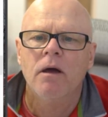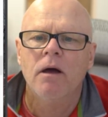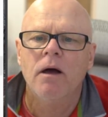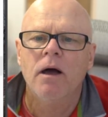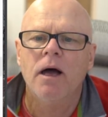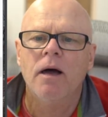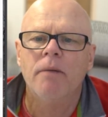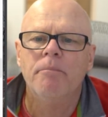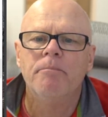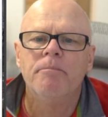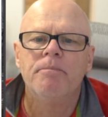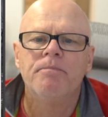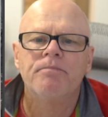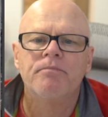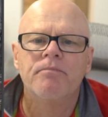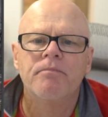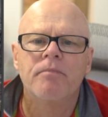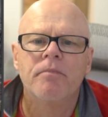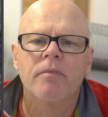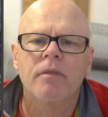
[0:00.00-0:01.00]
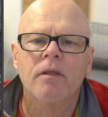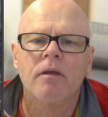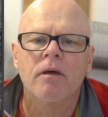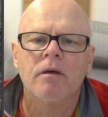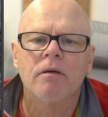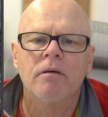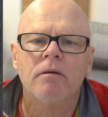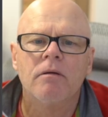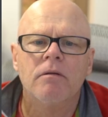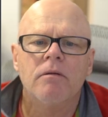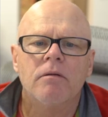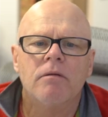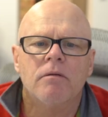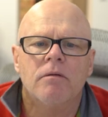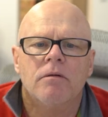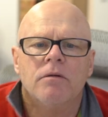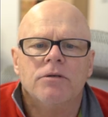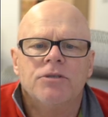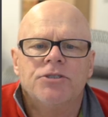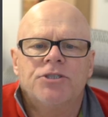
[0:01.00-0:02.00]

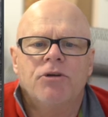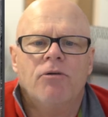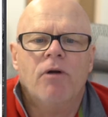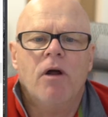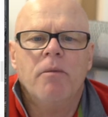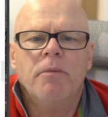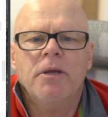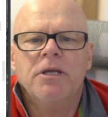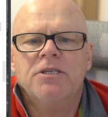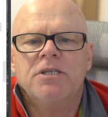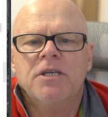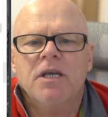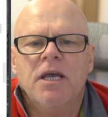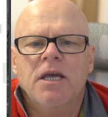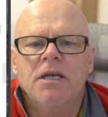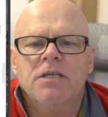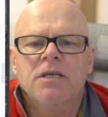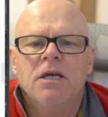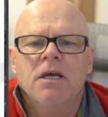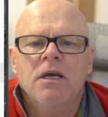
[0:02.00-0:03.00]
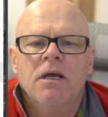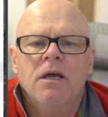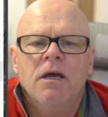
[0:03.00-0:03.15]
Jerome said,